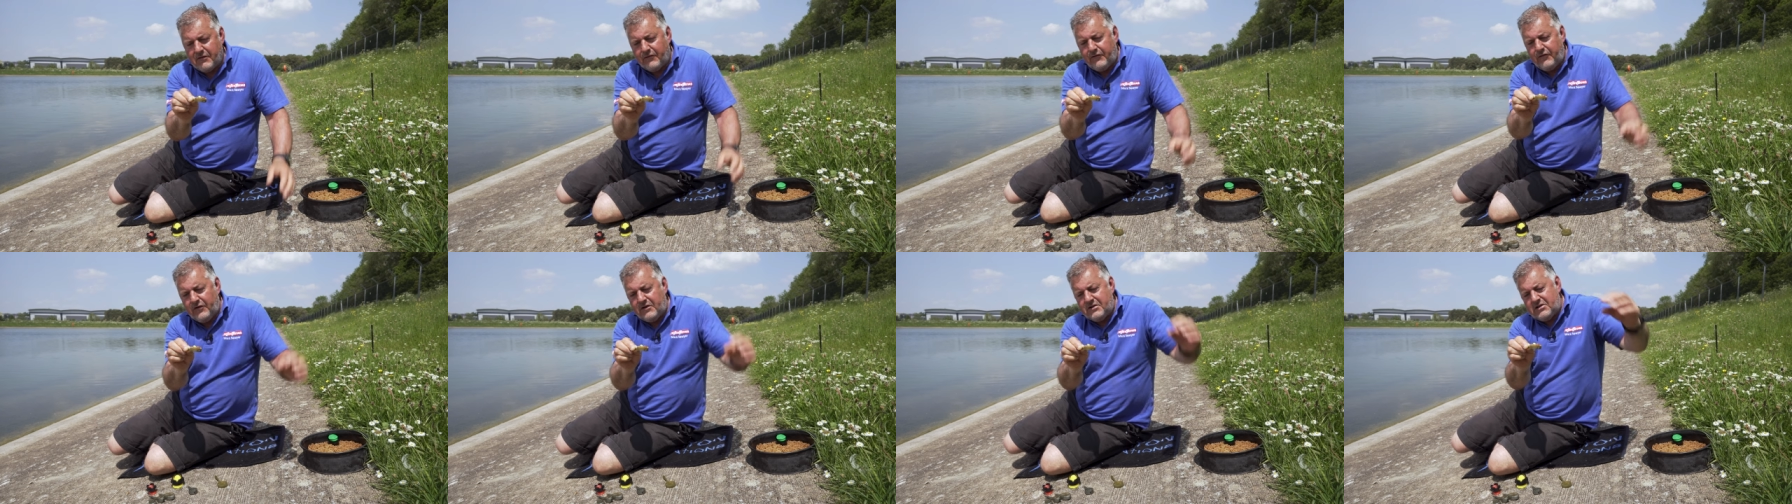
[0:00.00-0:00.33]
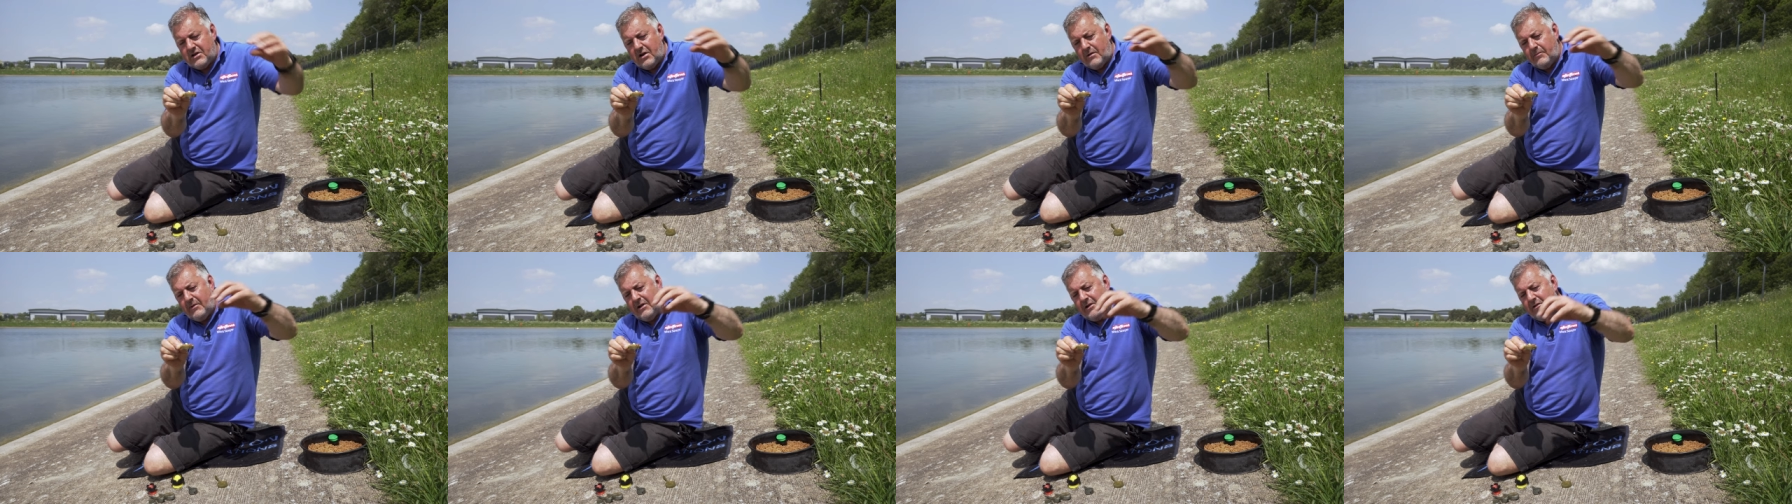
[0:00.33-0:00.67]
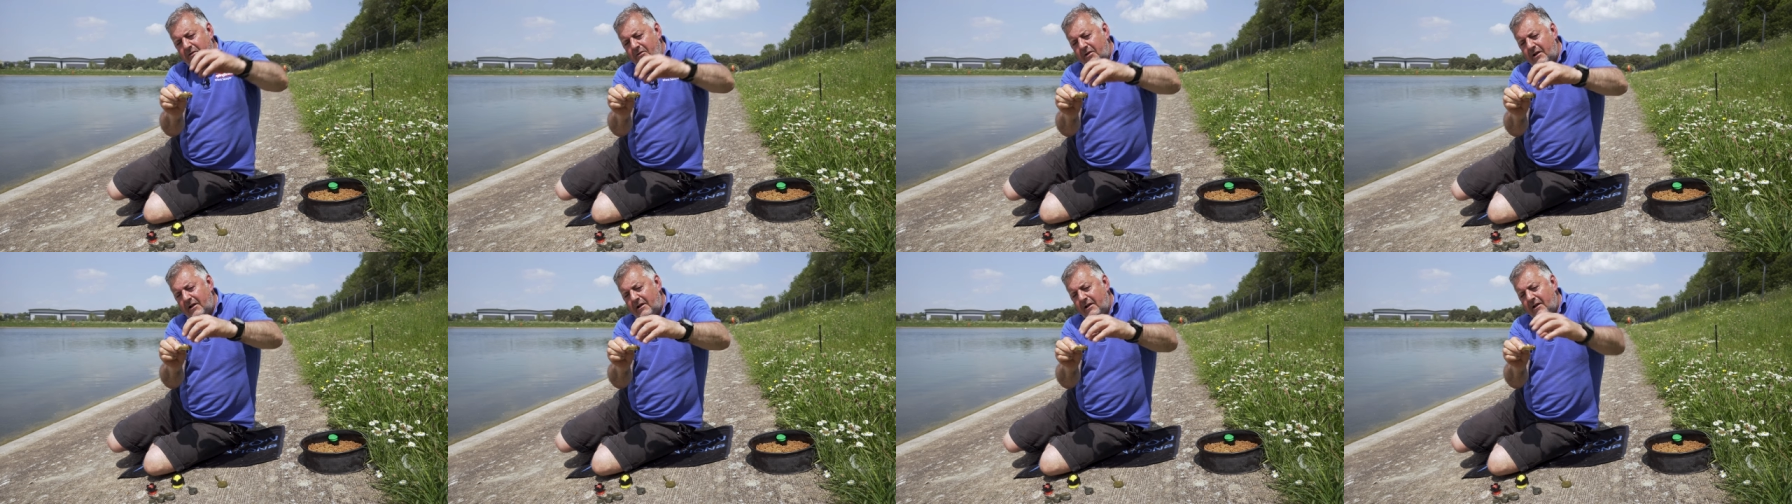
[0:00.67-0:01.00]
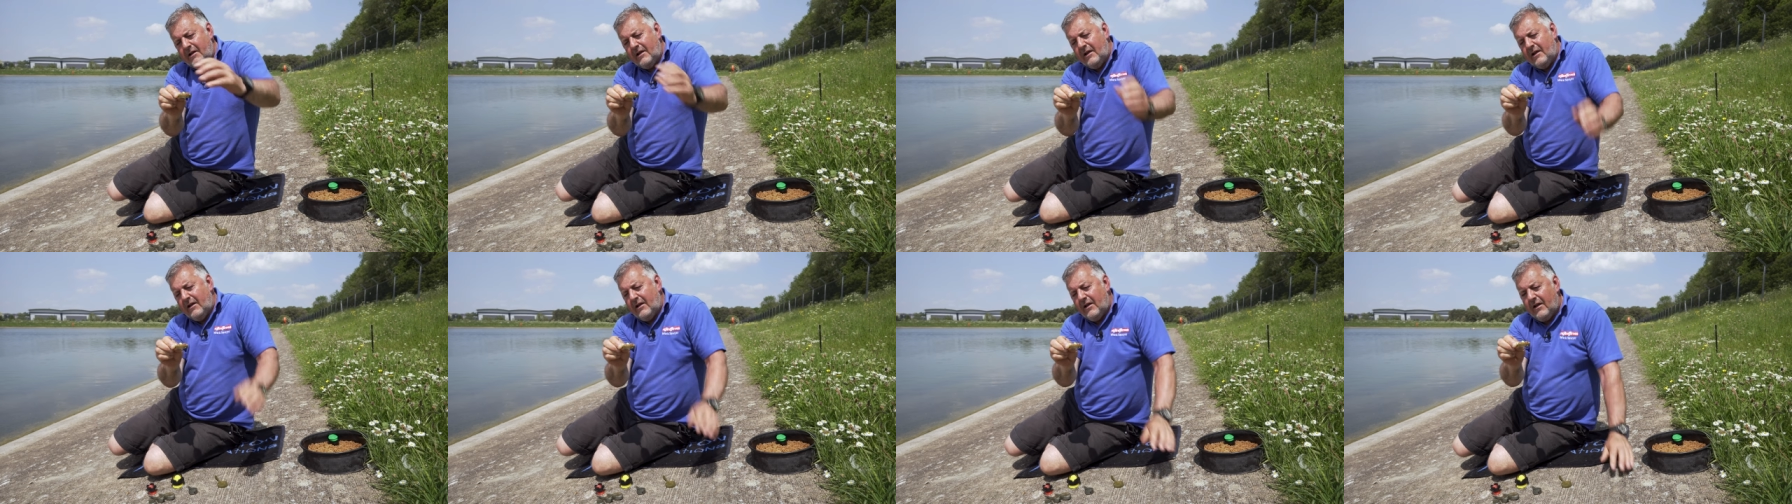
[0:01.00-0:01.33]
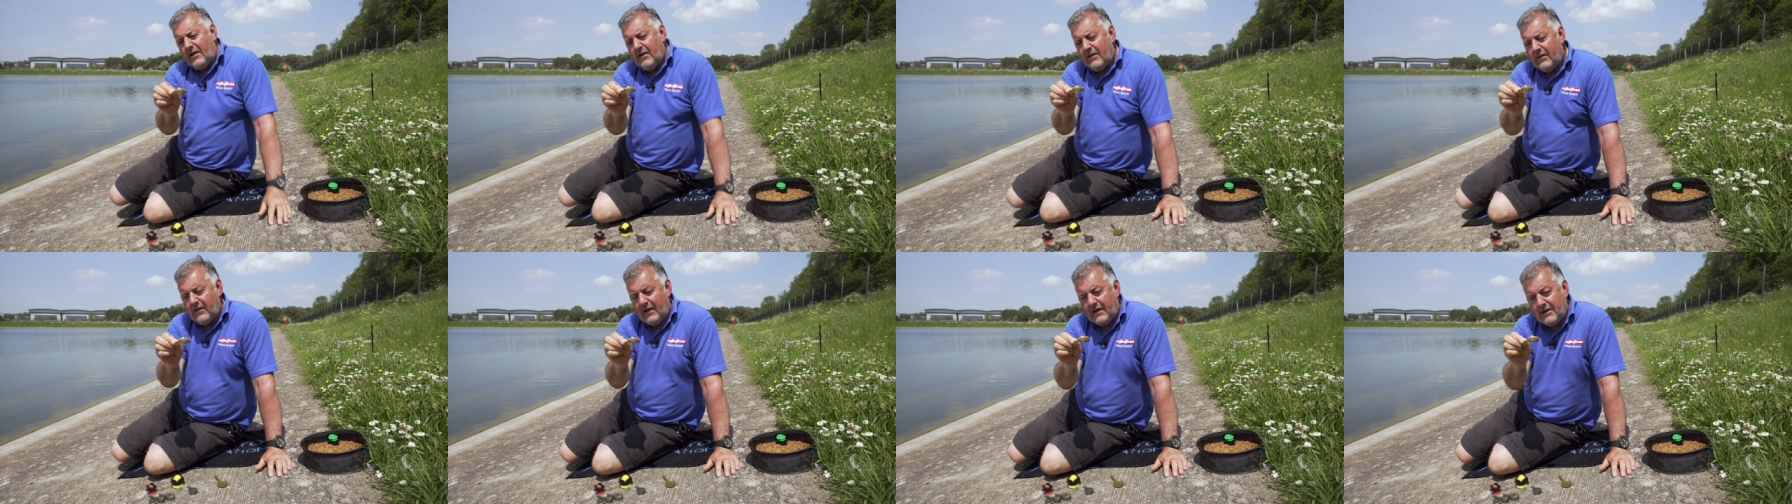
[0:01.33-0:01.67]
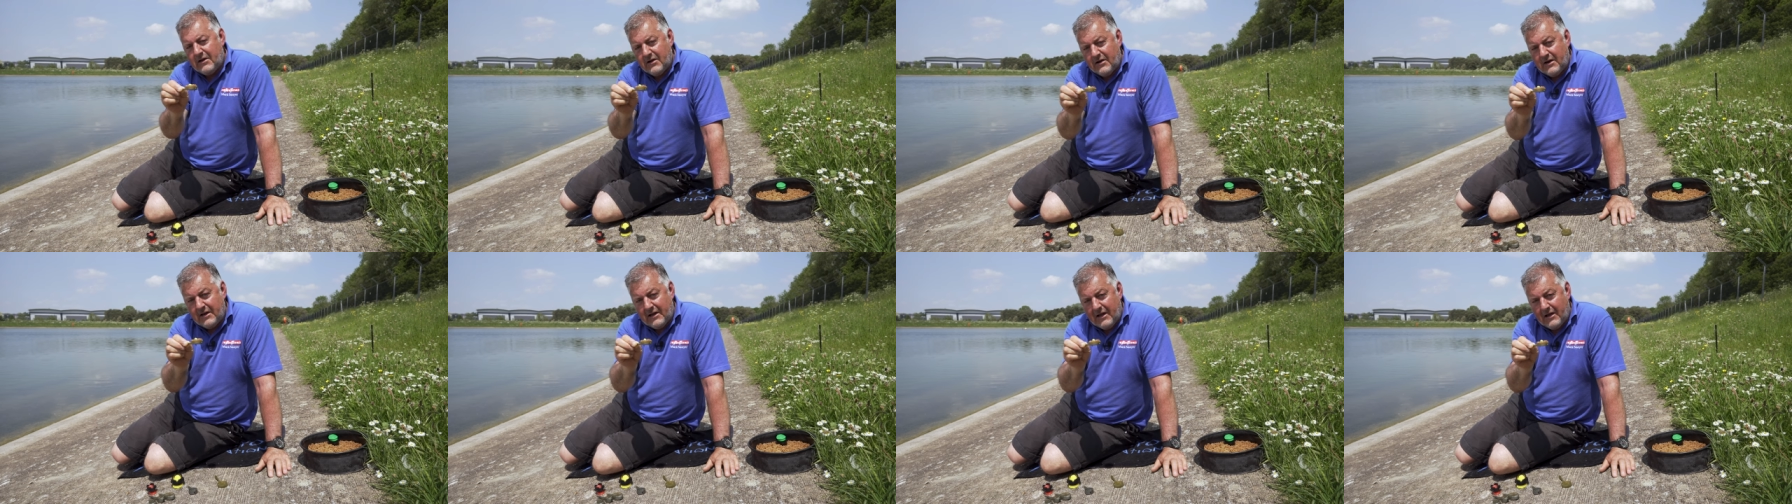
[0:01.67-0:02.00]
the fish come in on it, they're
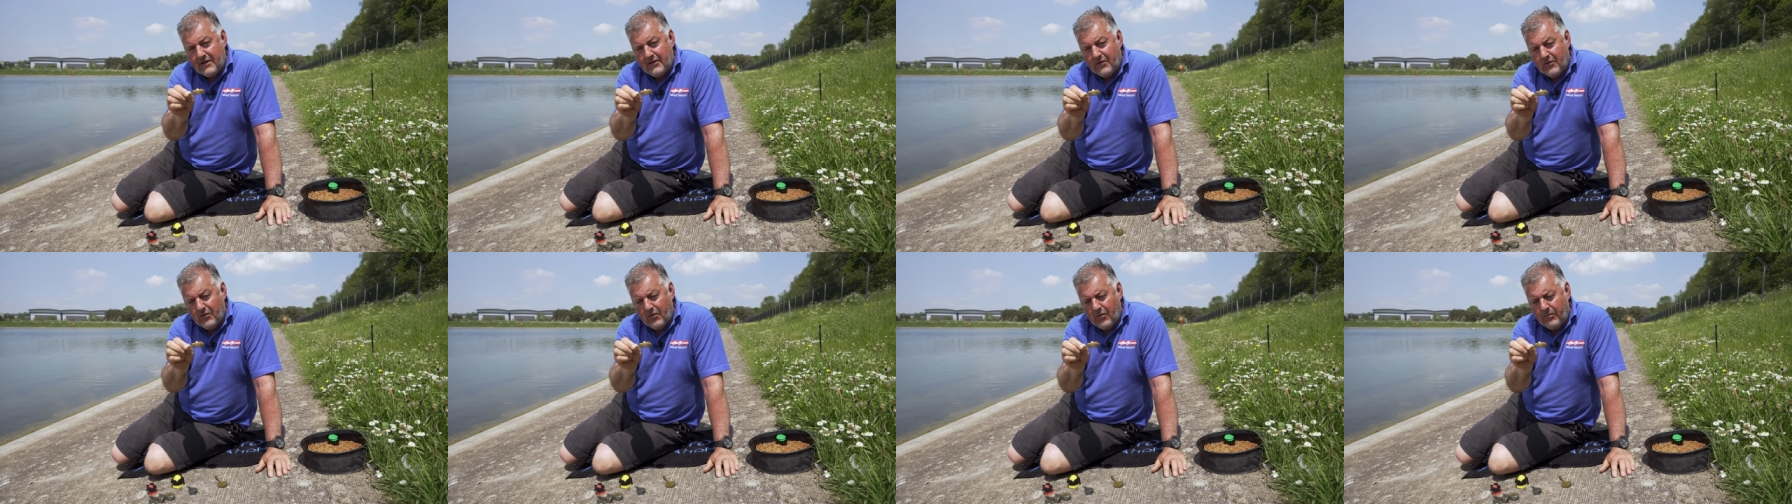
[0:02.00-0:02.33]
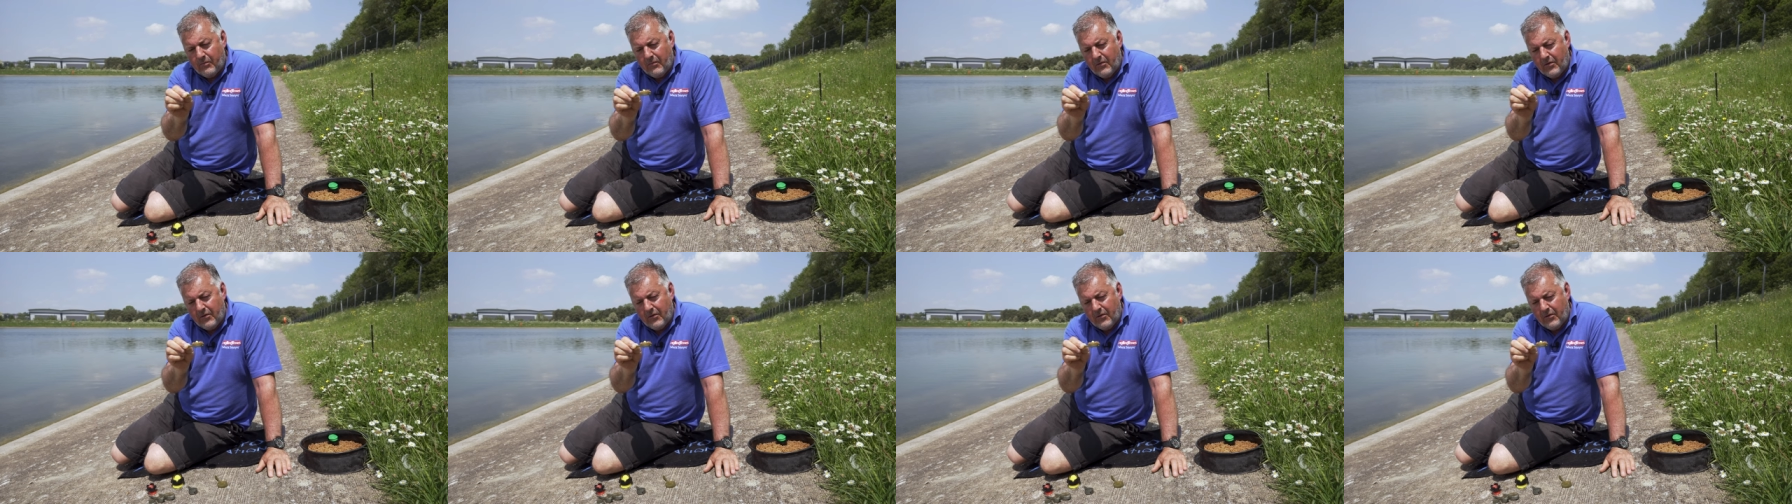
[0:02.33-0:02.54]
gonna get your